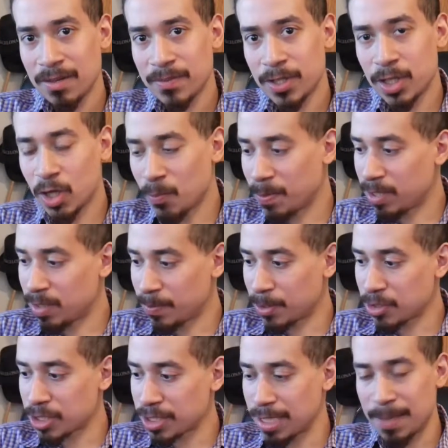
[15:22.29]
you open up your
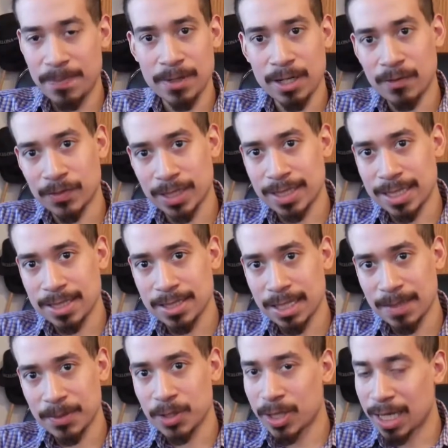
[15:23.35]
snippet of the
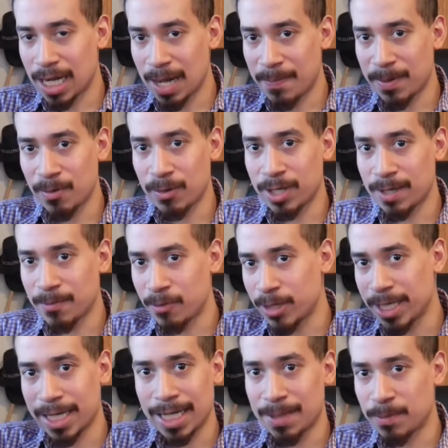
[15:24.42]
desktop, you copy whatever
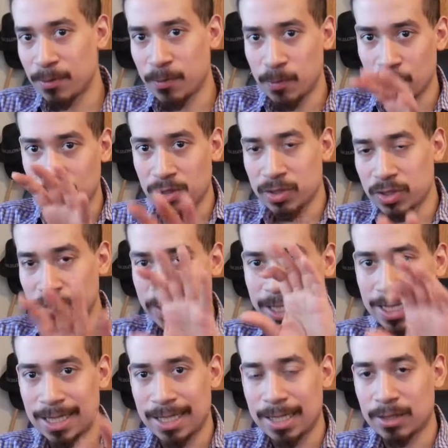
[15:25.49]
he had before. So if you
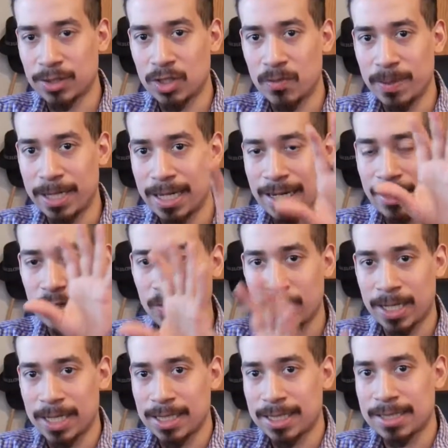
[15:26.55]
had like Adobe,
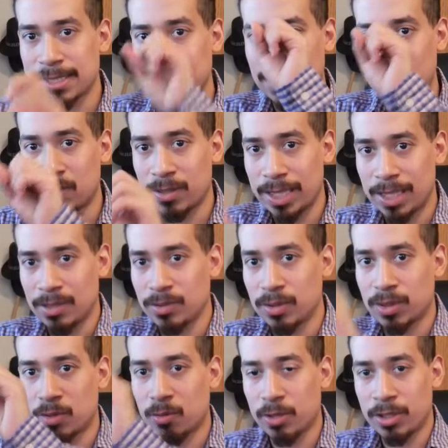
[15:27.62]
Acrobat, Excel,
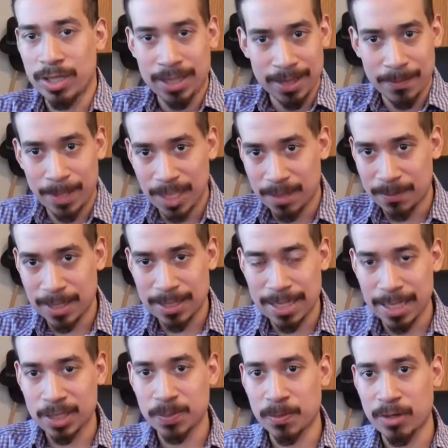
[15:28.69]
Outlook, Word on the bottom of the
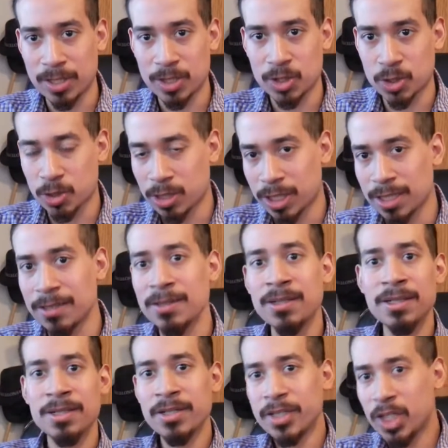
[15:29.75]
taskbar as a shortcut,
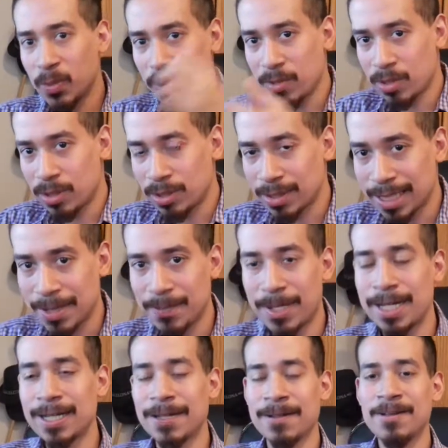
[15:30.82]
you put all that
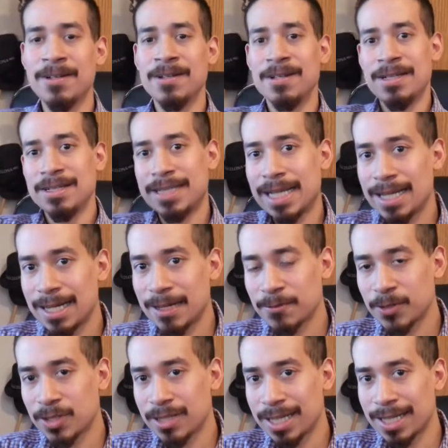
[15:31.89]
back. Then
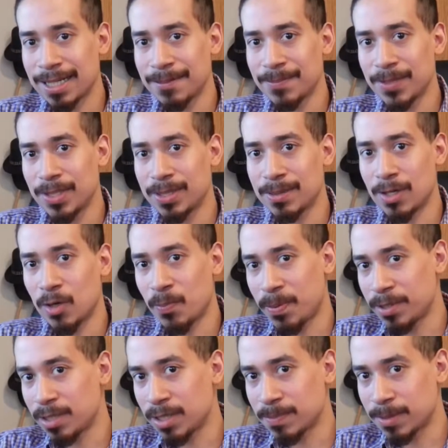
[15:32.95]
after that, you
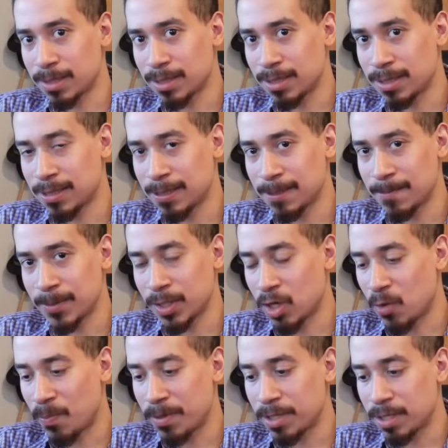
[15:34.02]
open up the you
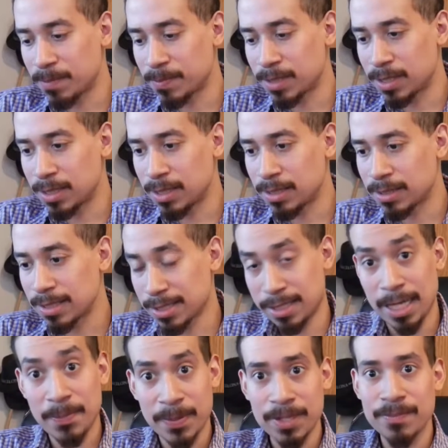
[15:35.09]
open up the, the
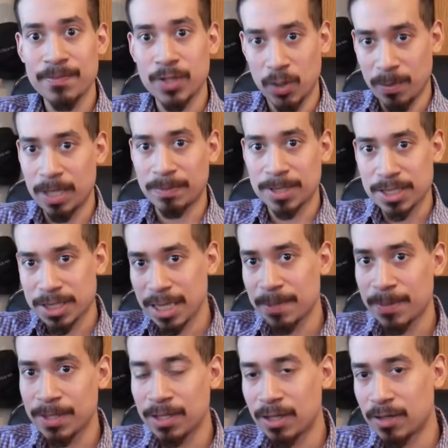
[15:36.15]
snippet, you open up the
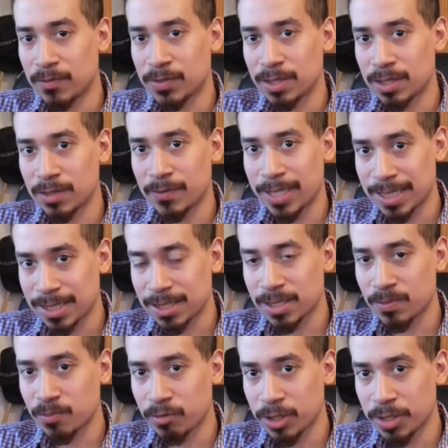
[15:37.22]
snippet of the devices
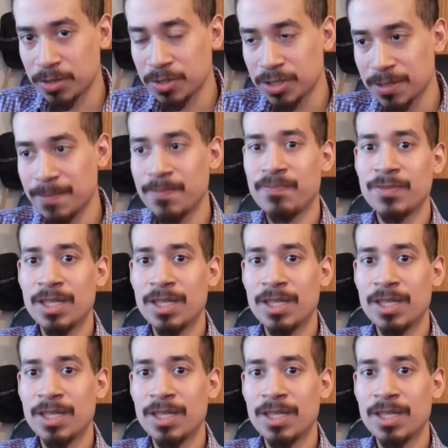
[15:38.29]
and printers.